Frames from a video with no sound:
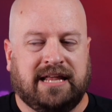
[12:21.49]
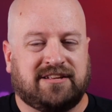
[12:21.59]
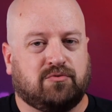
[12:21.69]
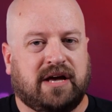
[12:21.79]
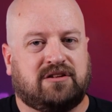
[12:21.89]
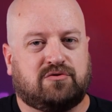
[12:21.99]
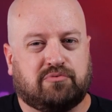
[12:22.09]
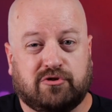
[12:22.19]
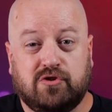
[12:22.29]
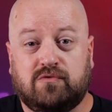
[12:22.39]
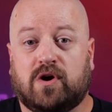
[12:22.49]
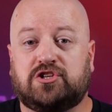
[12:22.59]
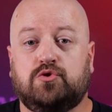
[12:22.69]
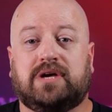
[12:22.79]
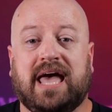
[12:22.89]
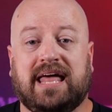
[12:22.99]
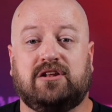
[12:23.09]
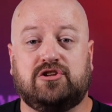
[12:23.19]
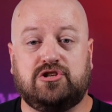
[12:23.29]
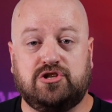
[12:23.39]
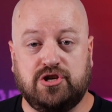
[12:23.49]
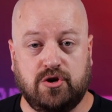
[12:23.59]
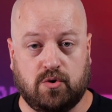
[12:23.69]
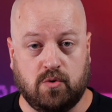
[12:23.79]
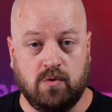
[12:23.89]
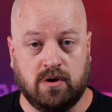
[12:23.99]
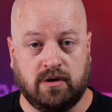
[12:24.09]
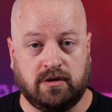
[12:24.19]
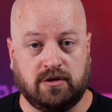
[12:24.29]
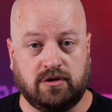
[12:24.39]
It doesn't really prove what you can do,